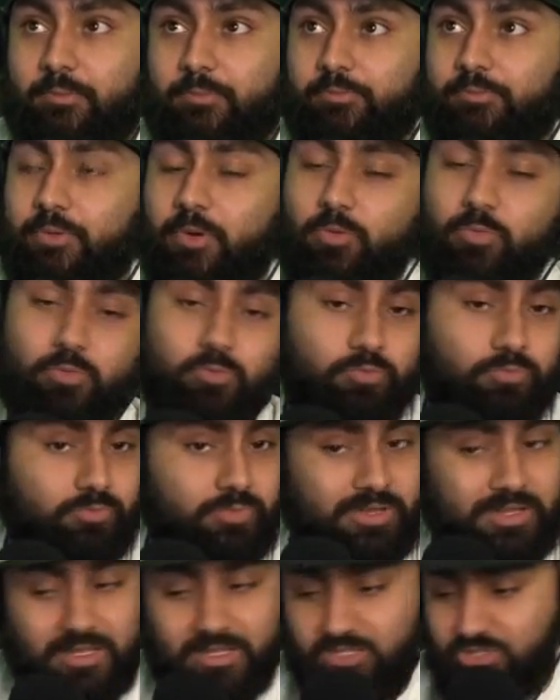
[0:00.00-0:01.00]
But
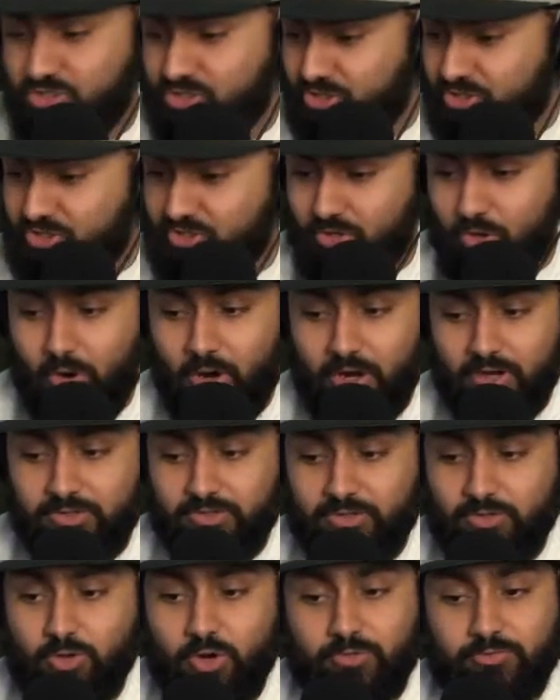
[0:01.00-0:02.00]
it's just so hard
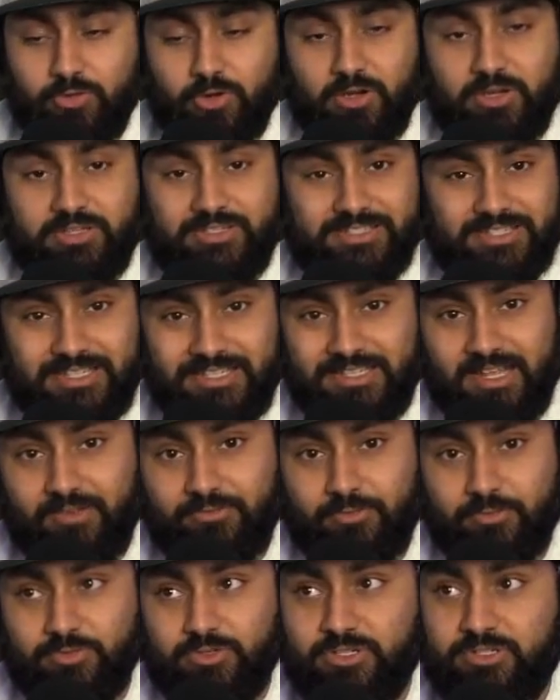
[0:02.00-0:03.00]
to know if we're going to see that
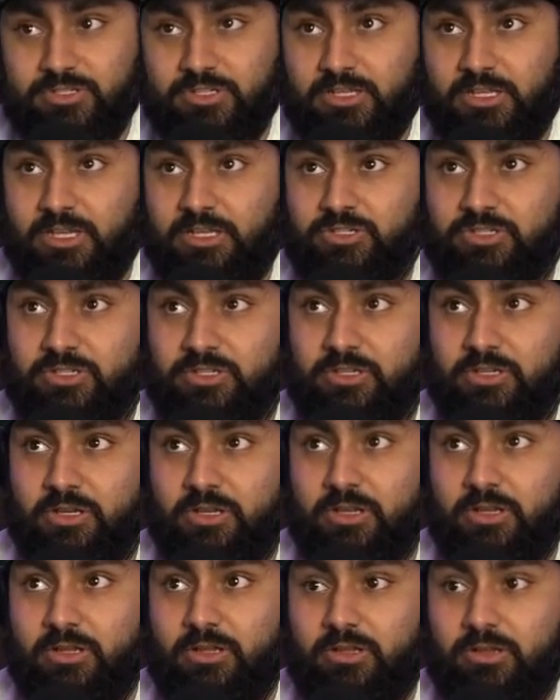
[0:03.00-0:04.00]
from Justin Gaethje.
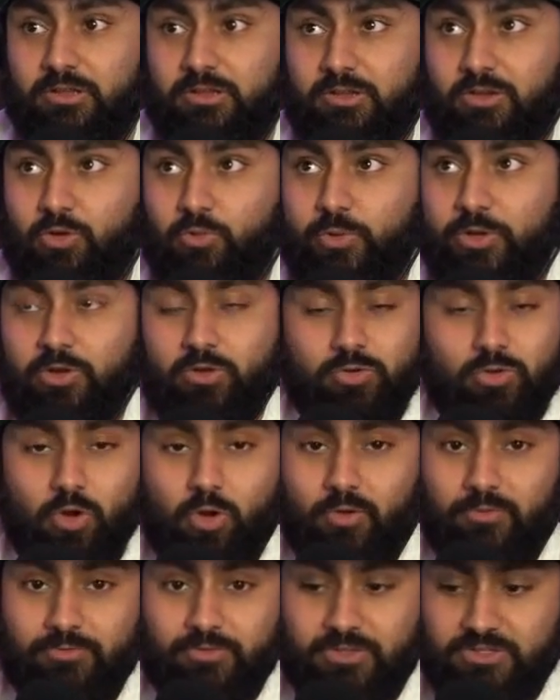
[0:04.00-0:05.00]
You know, we don't
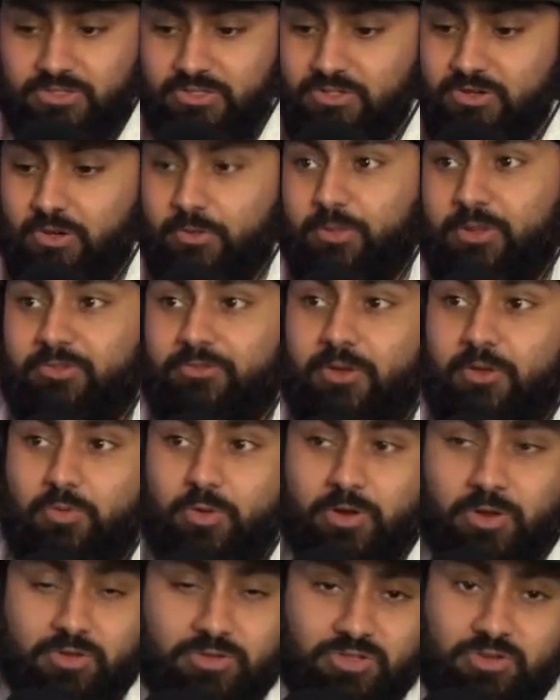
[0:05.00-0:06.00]
know if this is going to be the fight
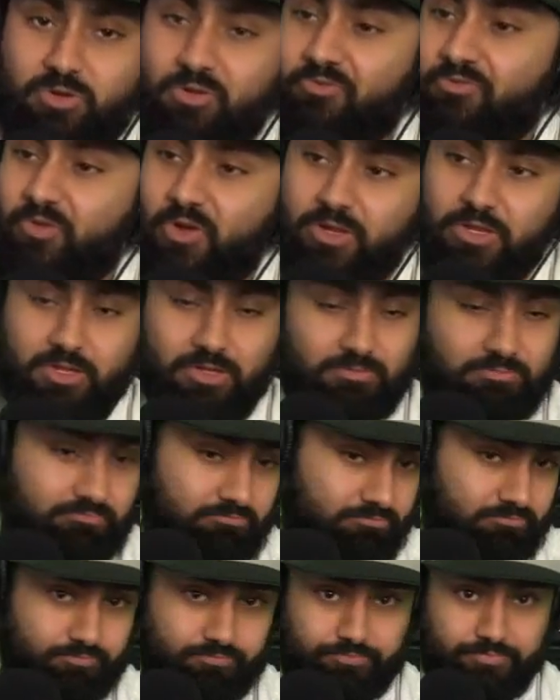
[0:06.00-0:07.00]
where he goes, you know what, fuck it.
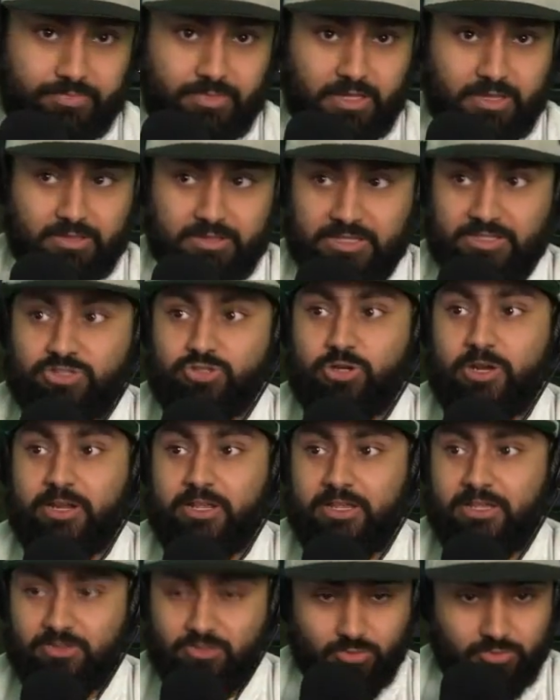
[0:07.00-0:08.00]
Let's try to
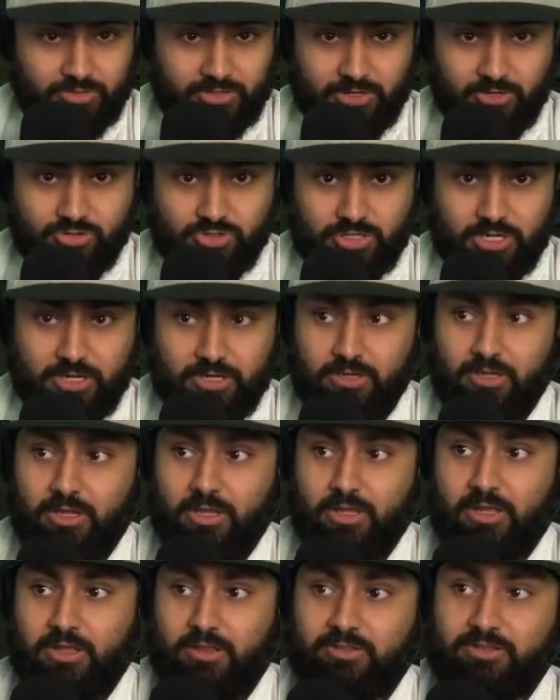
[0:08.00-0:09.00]
get to a title shot.
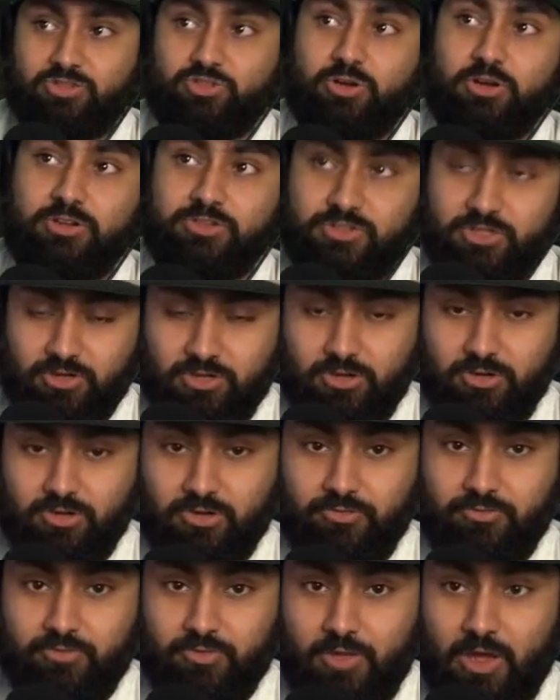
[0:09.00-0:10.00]
Let's try to secure
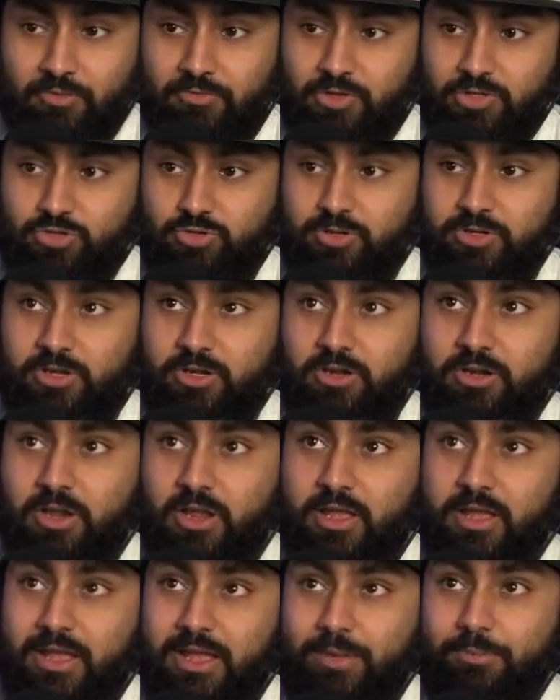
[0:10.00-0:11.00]
a victory here.
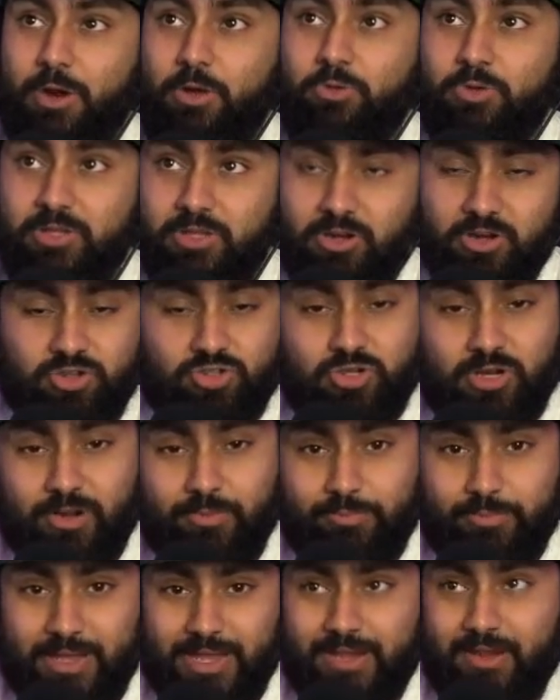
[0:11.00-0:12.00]
Am I really going to try to
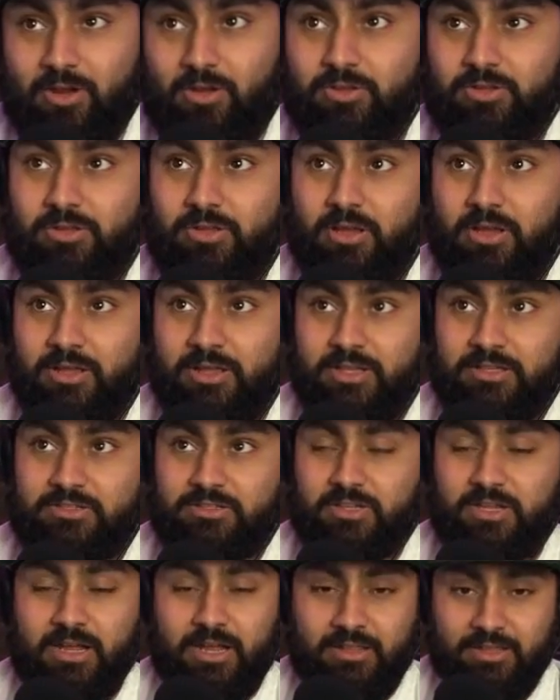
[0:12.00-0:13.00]
bang it out
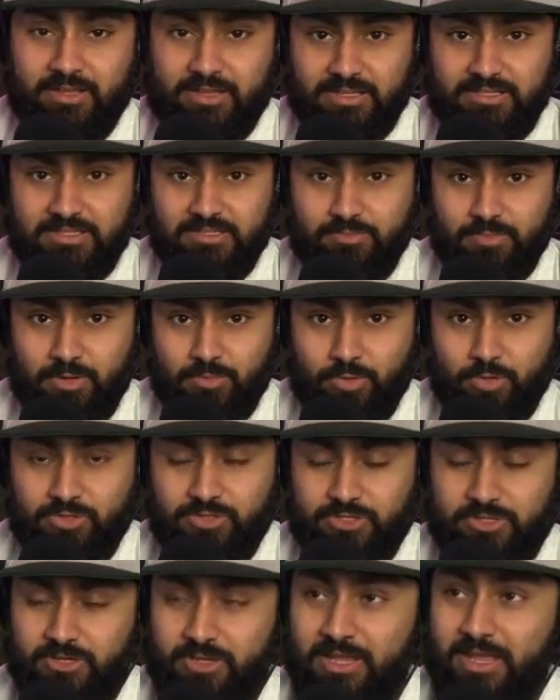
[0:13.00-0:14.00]
against a guy like Edson
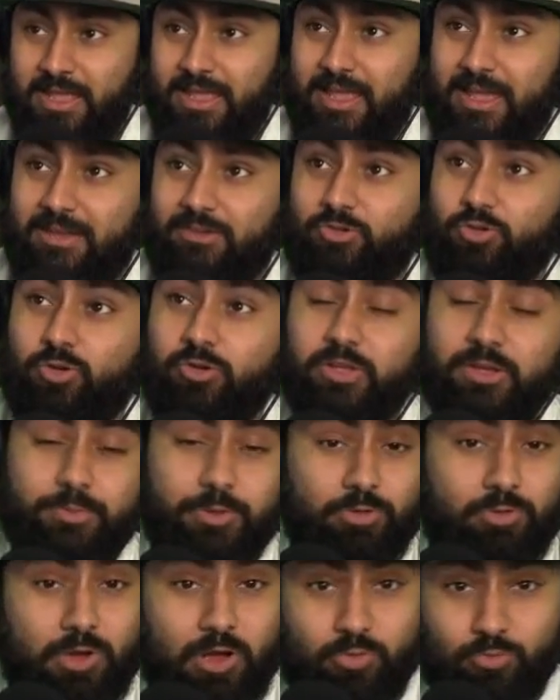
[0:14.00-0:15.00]
Barboza? And don't get
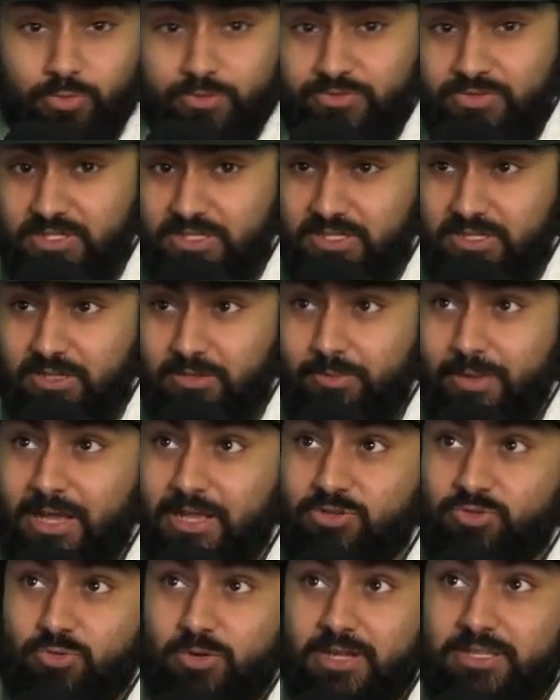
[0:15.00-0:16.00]
me wrong, we've seen in the
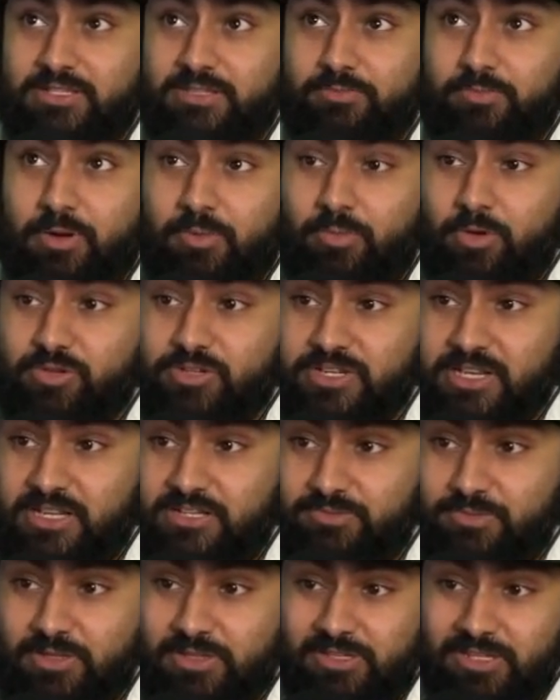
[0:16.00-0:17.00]
past where Edson Barboza
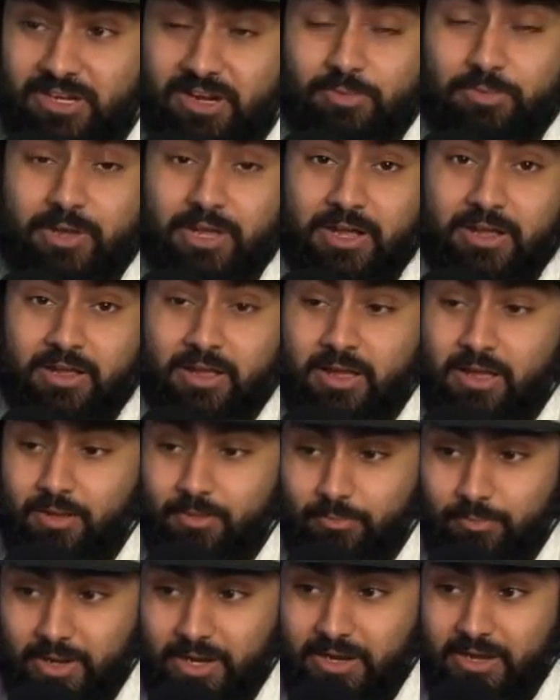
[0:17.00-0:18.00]
has been lit up
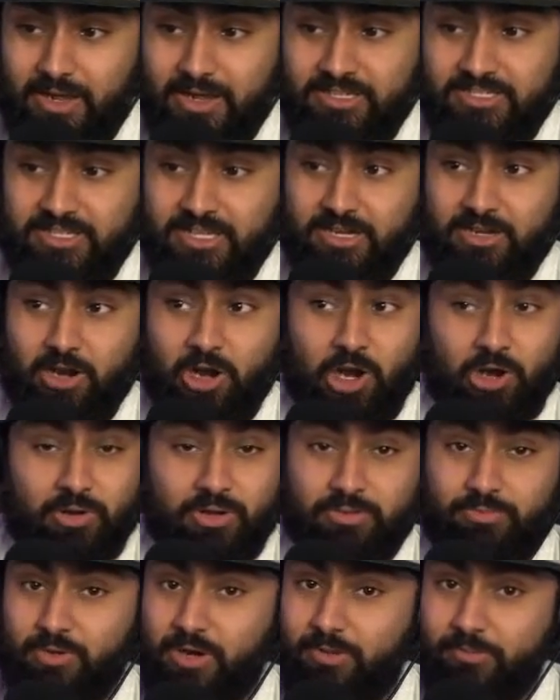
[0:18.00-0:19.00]
by guys that
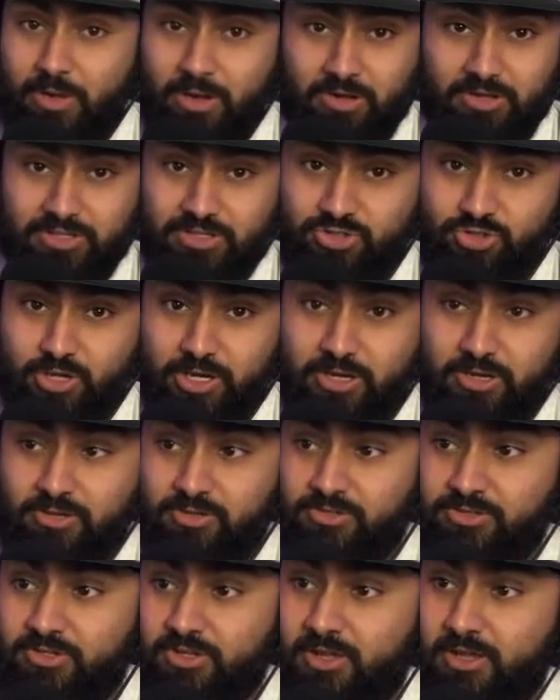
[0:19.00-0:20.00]
aren't primarily
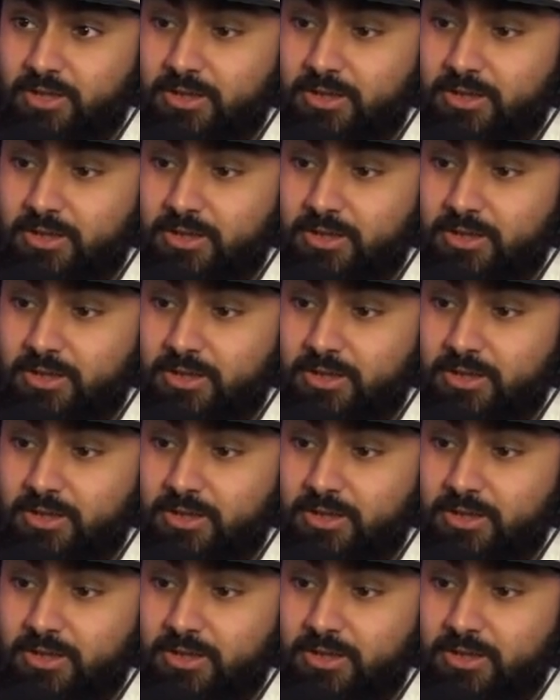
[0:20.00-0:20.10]
strikers.